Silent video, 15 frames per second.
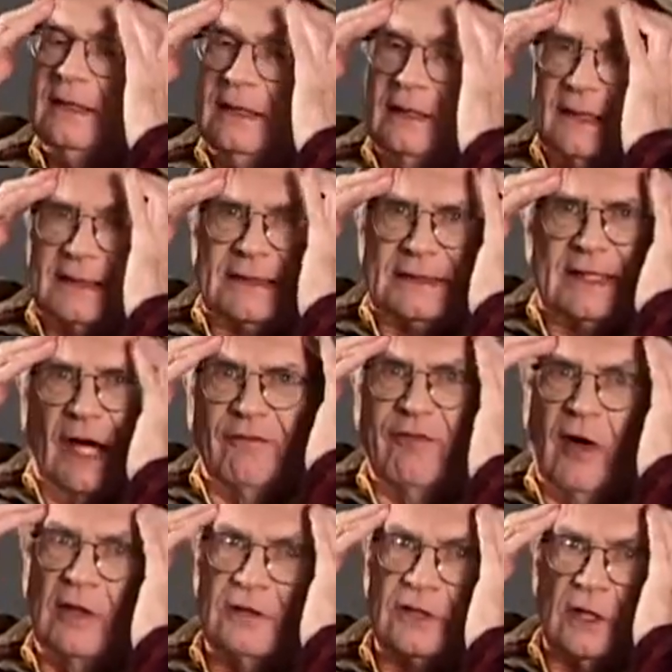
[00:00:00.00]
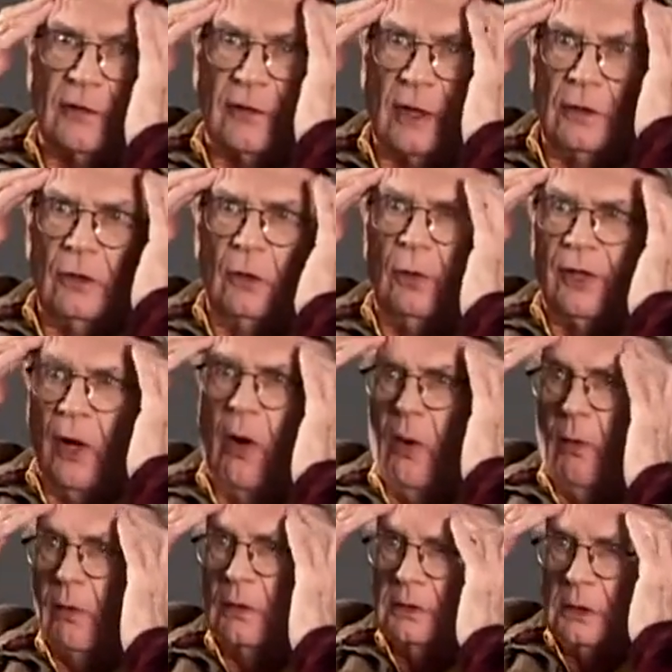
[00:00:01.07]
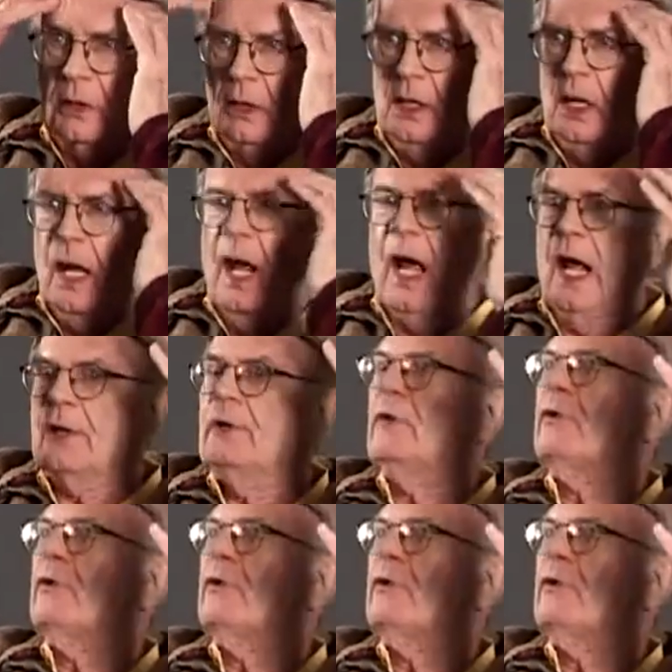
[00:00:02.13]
the stuff on so the glue would hold. And you